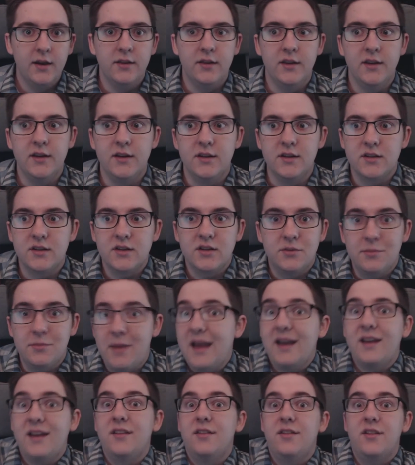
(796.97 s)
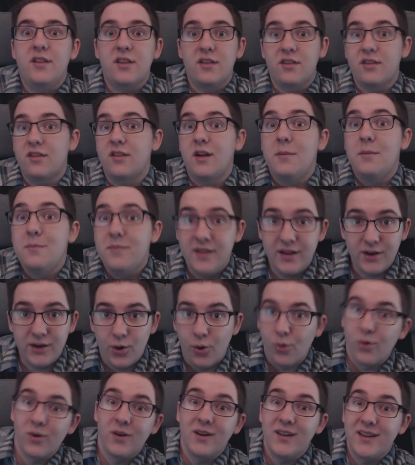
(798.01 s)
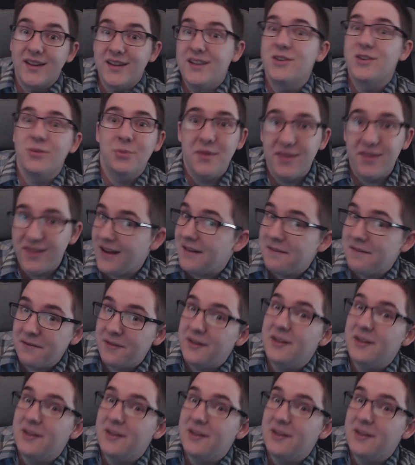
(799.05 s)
then smack the thumb that correlates with that